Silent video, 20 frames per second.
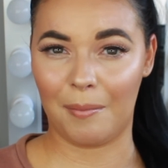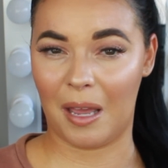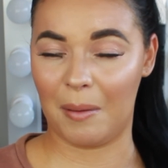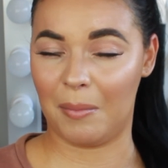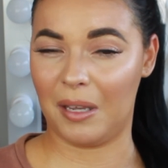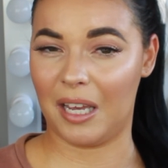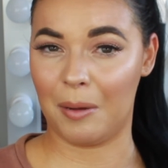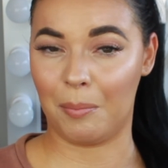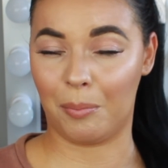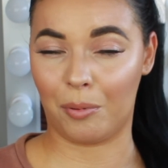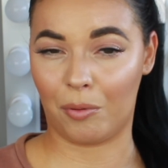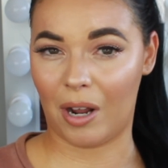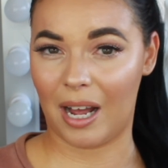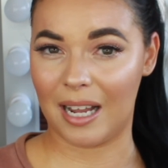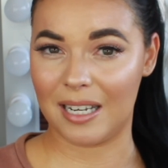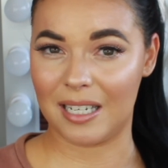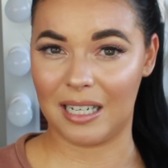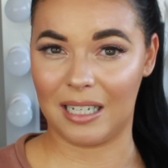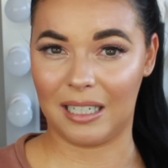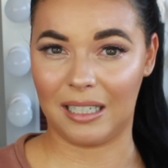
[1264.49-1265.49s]
maybe a
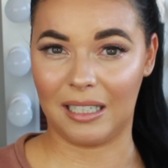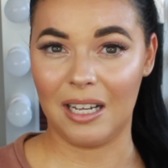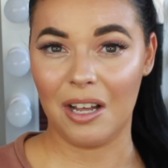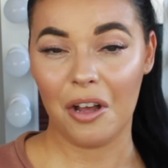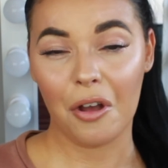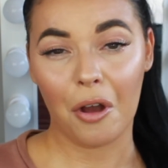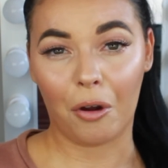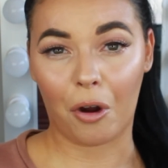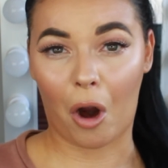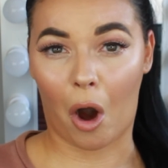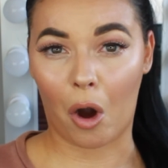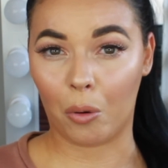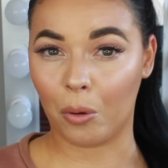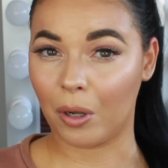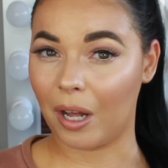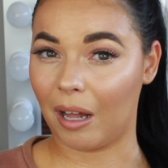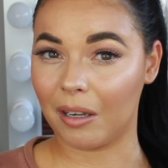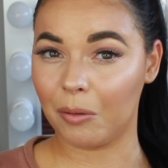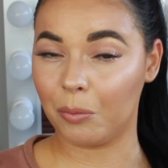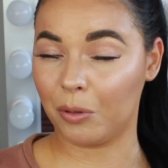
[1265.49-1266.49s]
brighter coral
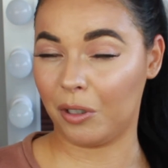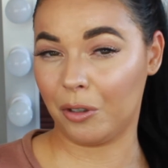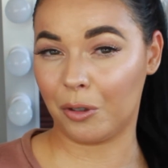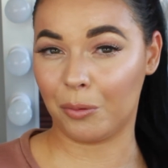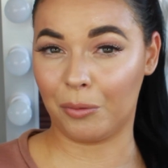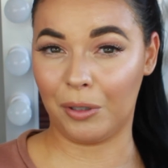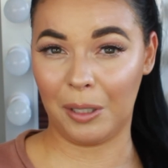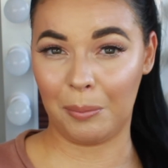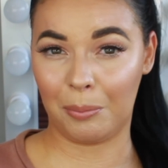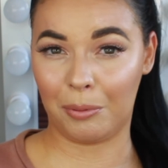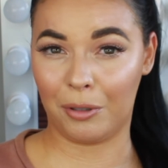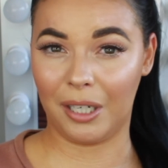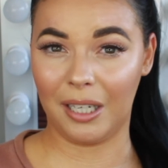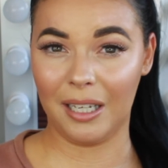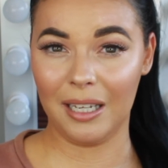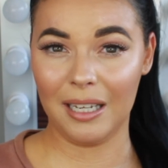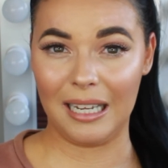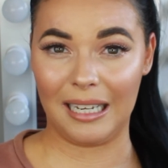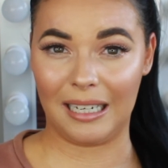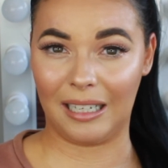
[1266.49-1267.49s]
color would look really
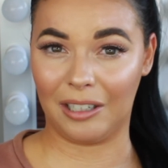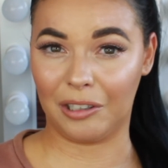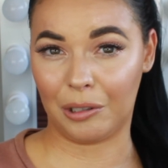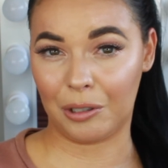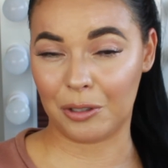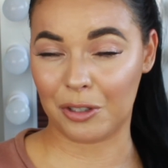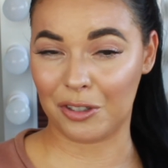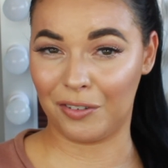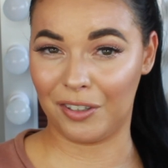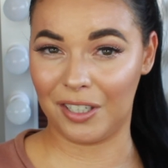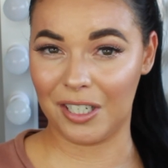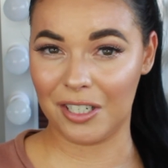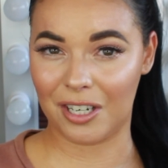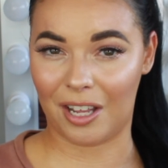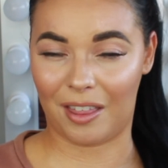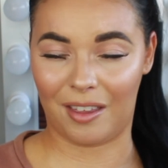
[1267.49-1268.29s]
pretty in a gloss finish.